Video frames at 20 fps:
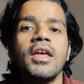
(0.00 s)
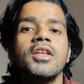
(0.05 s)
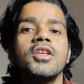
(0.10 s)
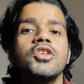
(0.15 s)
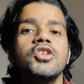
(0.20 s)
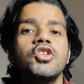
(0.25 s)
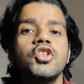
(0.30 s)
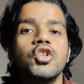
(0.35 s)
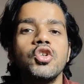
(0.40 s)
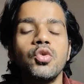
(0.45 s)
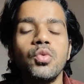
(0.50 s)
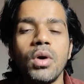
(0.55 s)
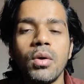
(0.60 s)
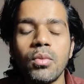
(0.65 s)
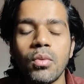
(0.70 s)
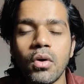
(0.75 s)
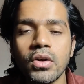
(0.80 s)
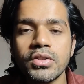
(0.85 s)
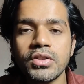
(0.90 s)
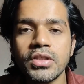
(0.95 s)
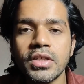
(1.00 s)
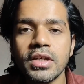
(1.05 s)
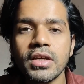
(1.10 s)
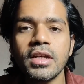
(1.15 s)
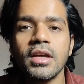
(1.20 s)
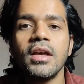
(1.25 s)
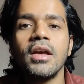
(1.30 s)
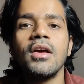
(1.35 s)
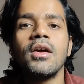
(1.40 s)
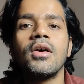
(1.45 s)
You are watching
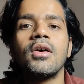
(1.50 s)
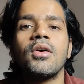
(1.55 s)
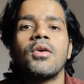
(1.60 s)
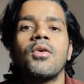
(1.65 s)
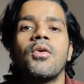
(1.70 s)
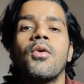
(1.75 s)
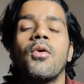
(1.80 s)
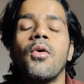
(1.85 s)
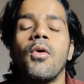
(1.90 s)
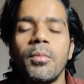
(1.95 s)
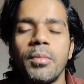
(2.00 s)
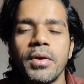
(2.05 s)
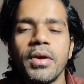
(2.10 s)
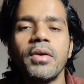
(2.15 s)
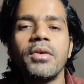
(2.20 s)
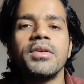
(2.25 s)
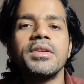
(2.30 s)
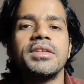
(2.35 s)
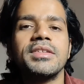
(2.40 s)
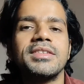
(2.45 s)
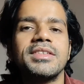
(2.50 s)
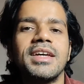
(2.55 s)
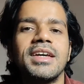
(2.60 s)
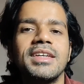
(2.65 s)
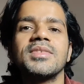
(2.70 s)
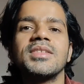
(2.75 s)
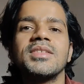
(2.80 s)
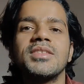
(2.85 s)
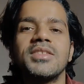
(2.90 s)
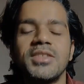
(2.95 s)
Go Beyond
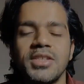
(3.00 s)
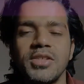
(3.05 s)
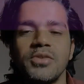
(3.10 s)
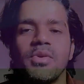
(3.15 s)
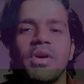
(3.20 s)
Design. See you